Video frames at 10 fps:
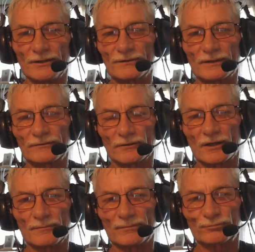used it for our
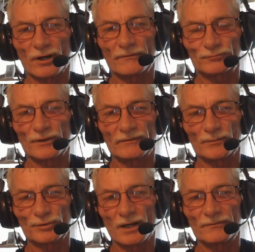private
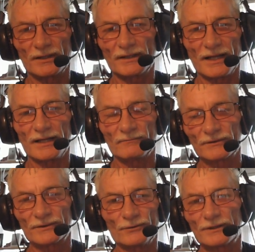profit and gain,
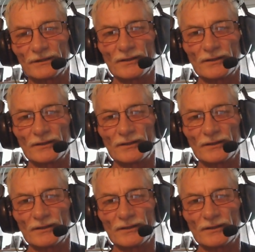was using their